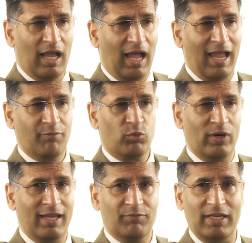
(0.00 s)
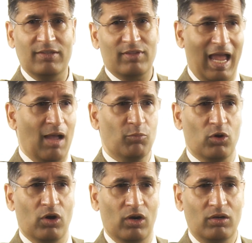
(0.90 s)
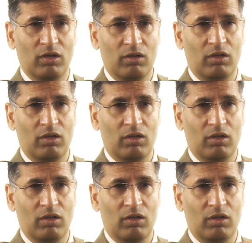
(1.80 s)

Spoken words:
I have 20 of these, I'm good.